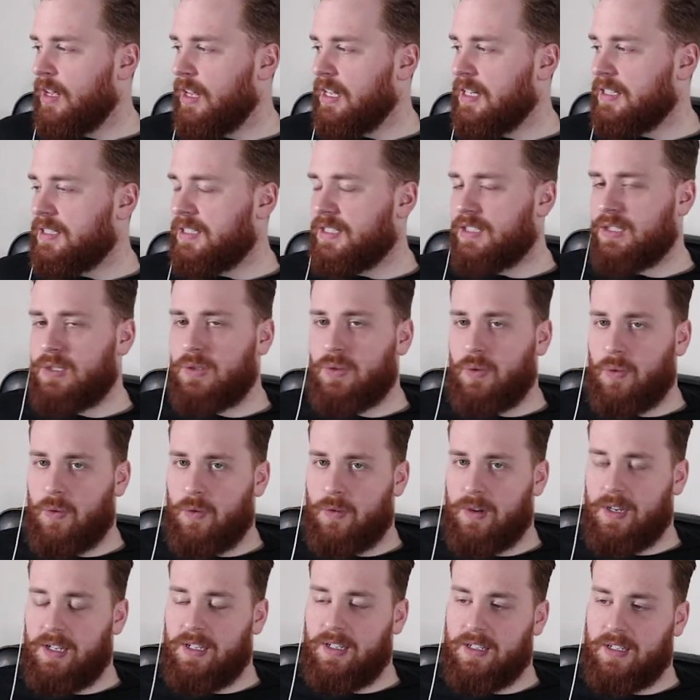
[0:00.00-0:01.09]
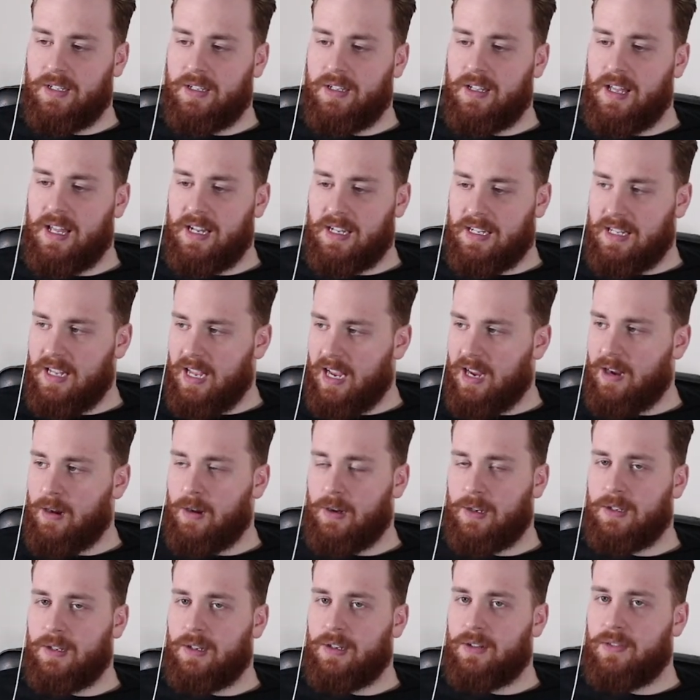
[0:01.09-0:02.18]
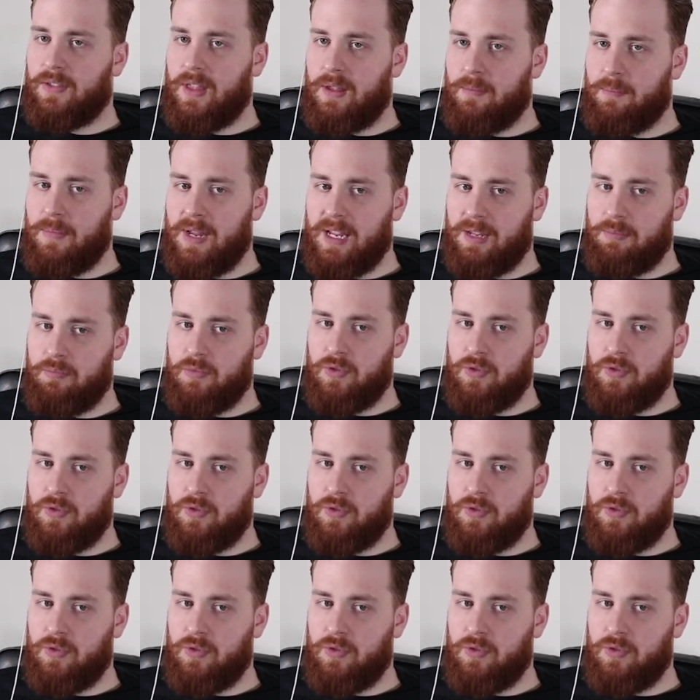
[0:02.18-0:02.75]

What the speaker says: It's story and character that make